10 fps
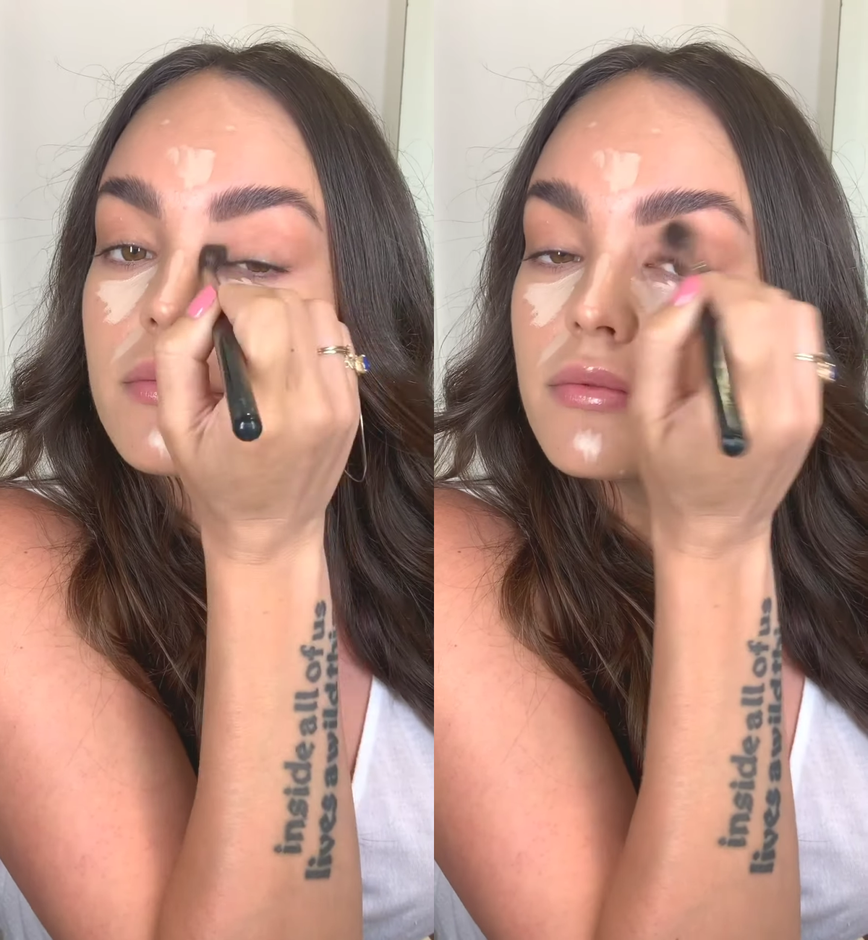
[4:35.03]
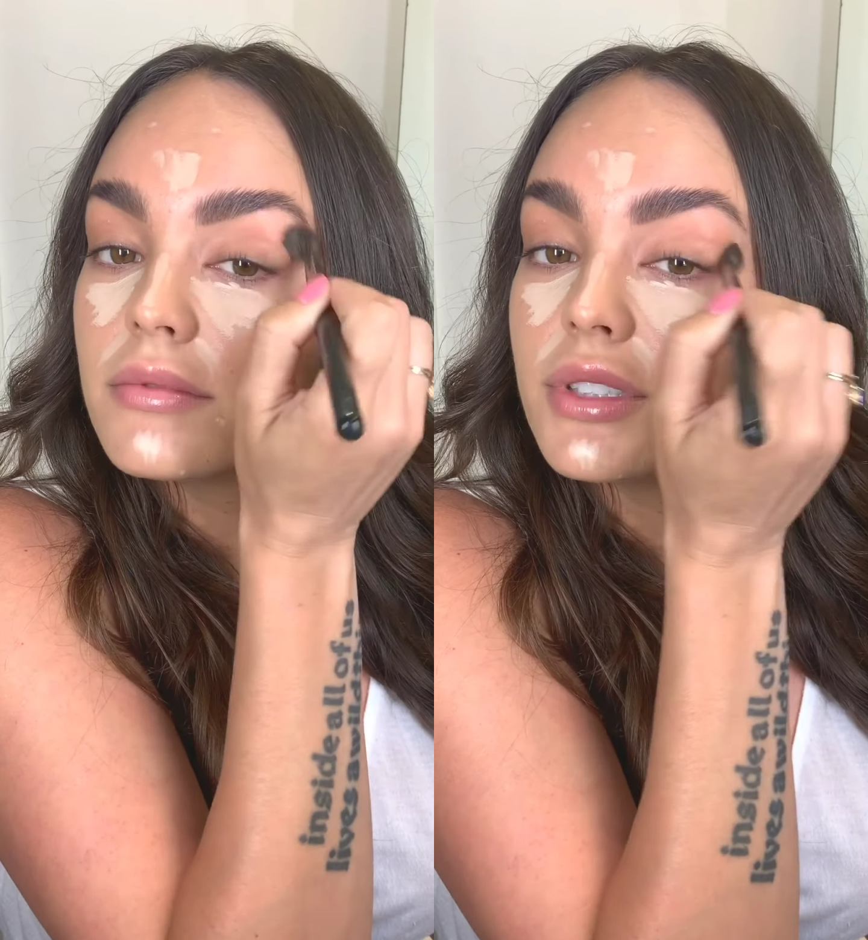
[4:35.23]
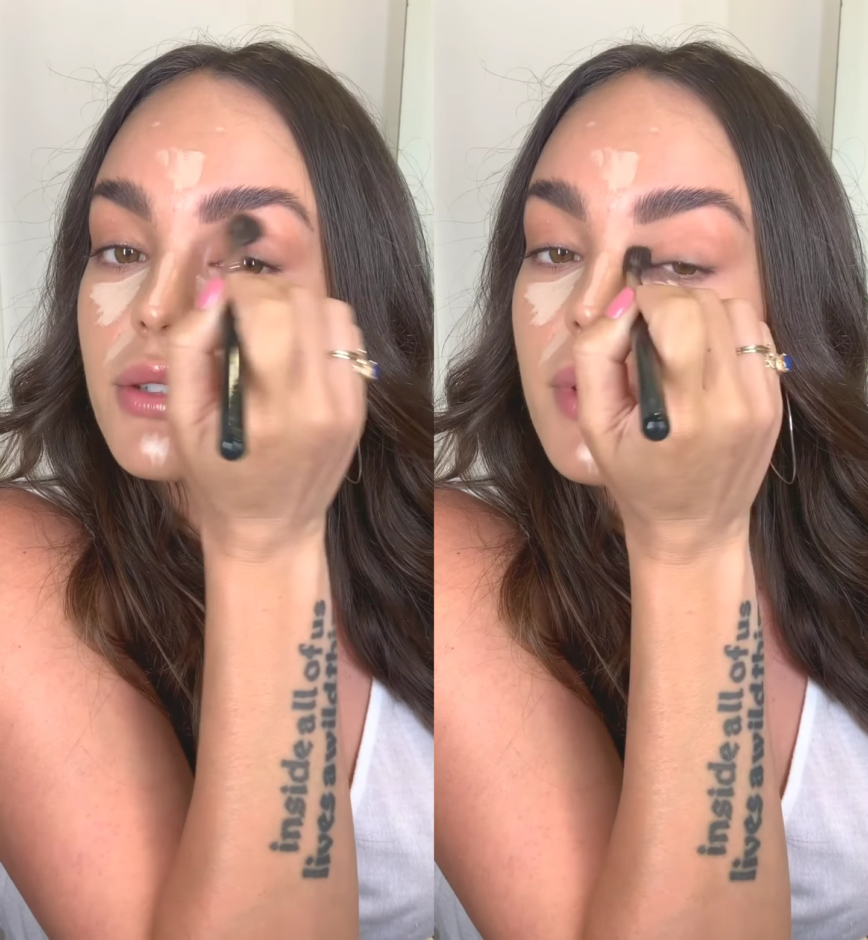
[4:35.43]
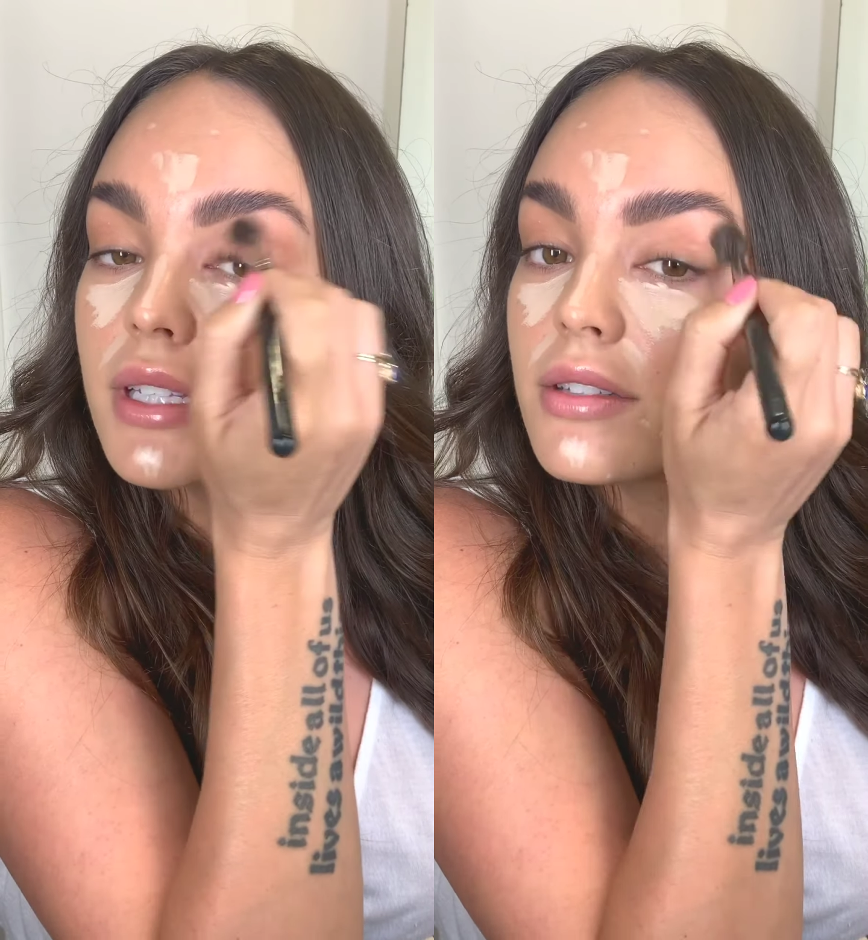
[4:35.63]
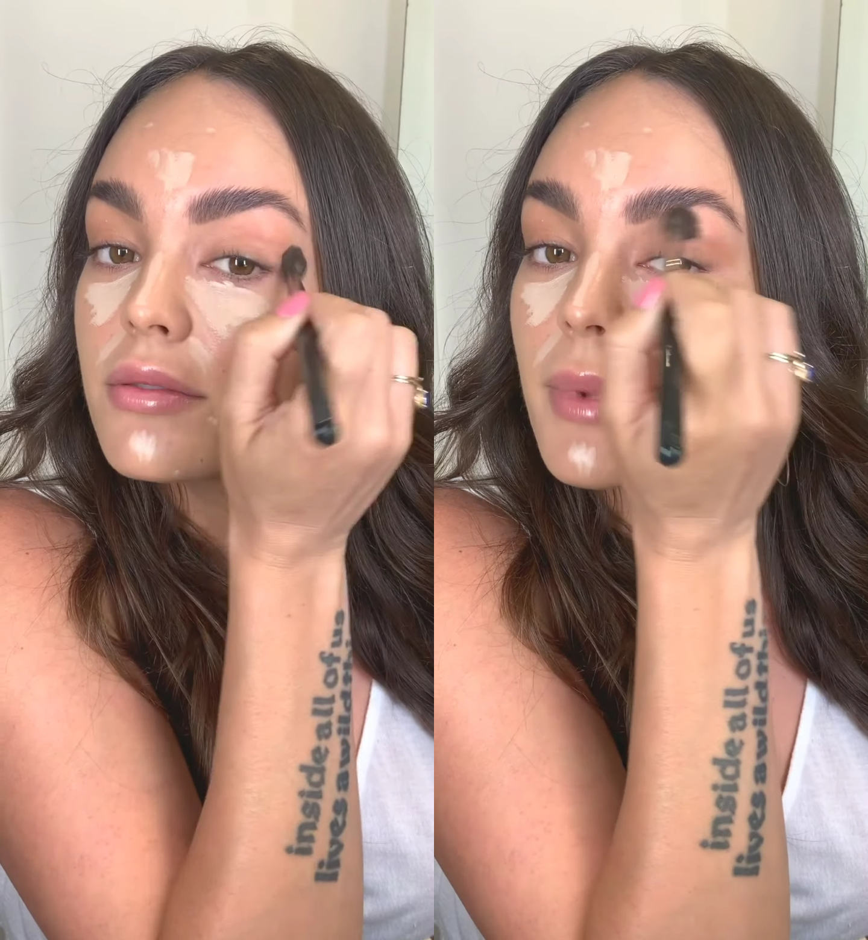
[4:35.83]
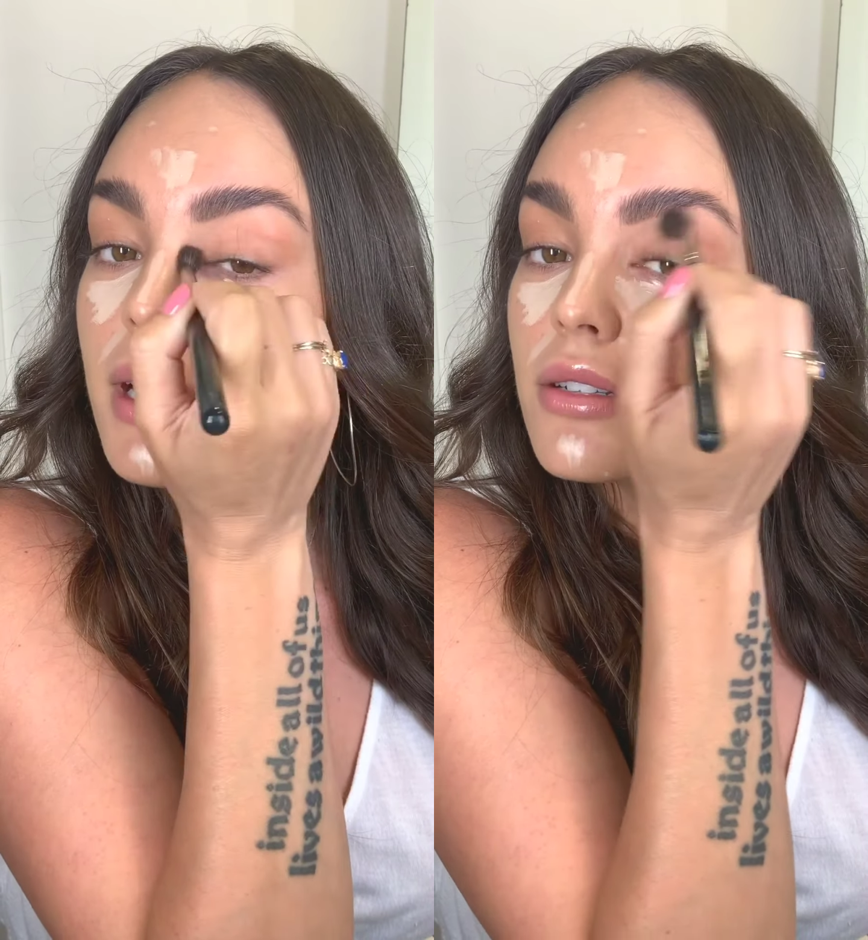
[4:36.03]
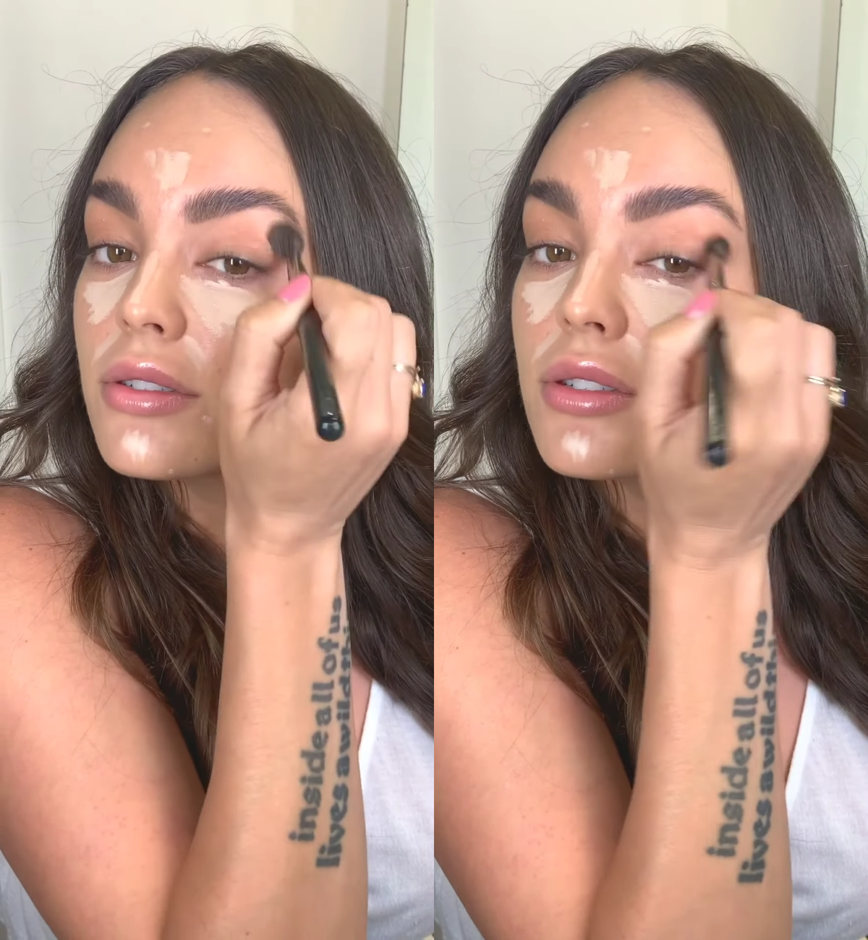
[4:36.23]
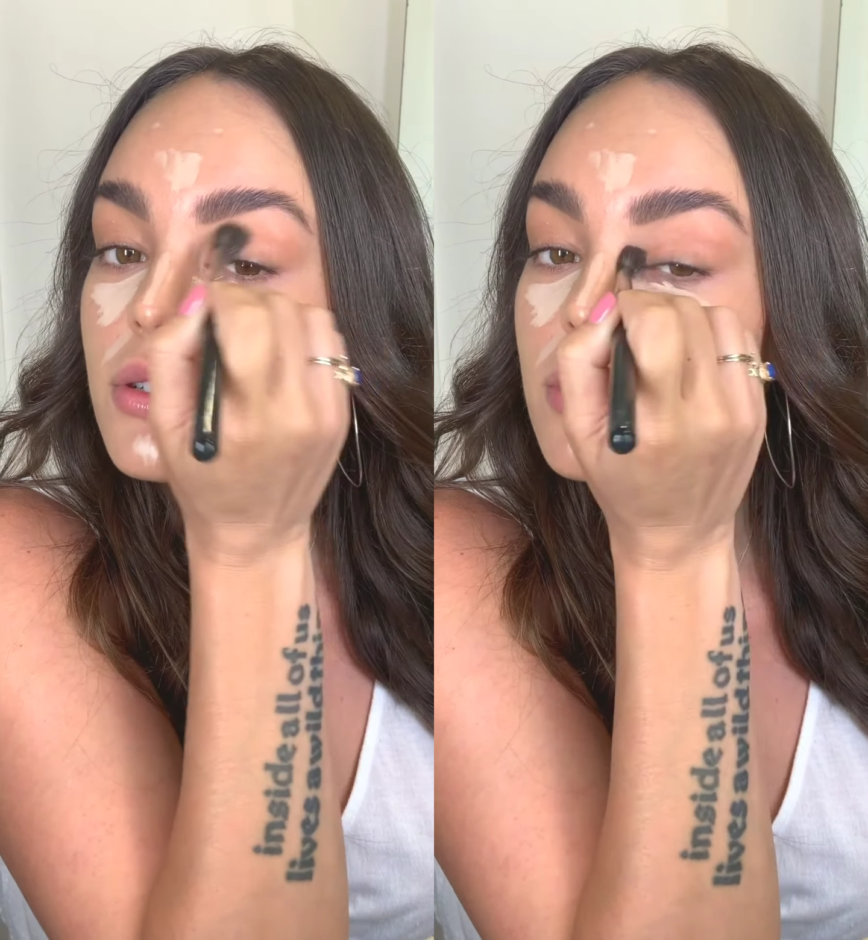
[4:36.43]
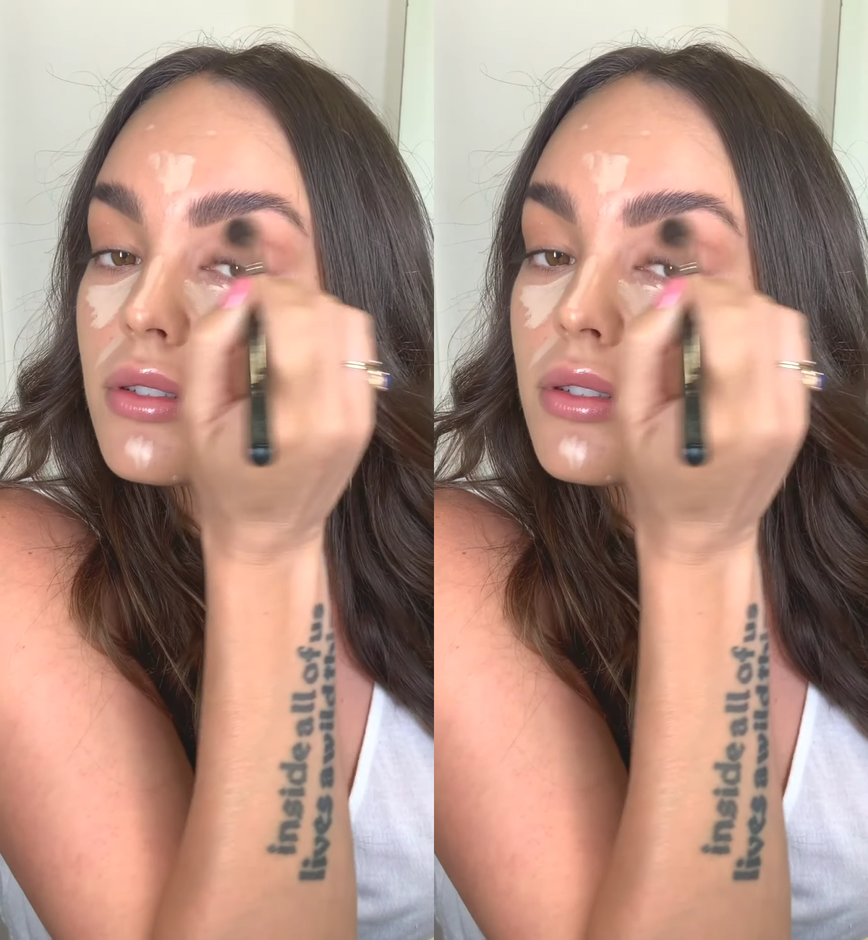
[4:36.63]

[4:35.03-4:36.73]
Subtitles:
doing too much.